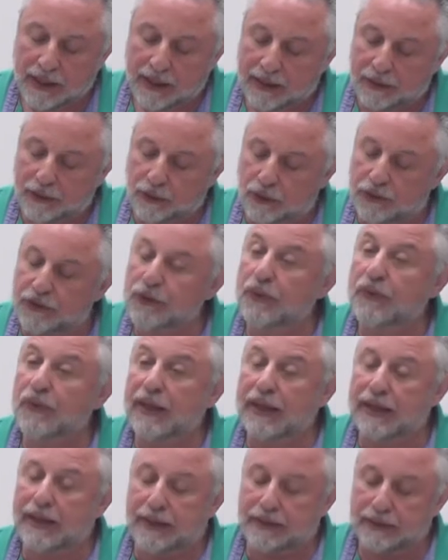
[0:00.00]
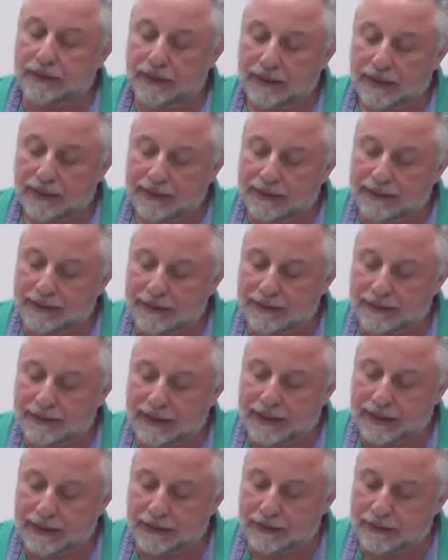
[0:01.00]
It's also there that he
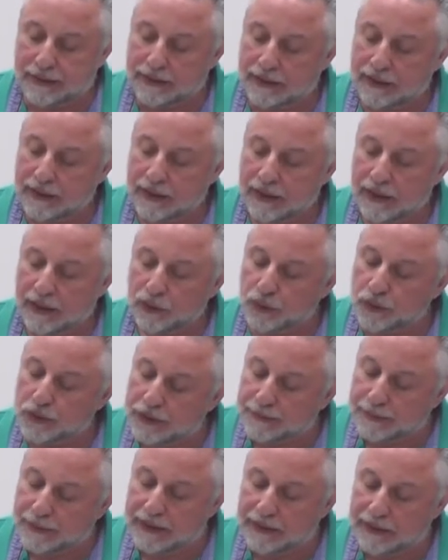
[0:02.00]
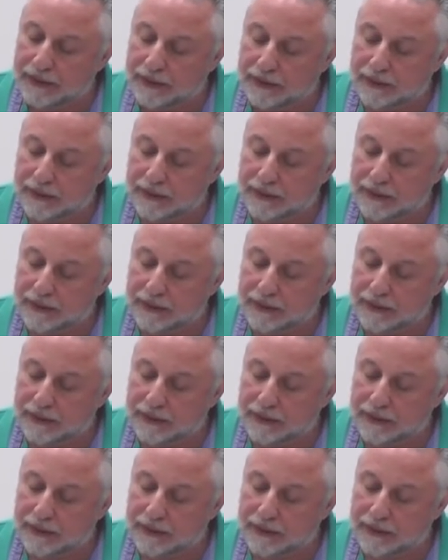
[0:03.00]
states to speak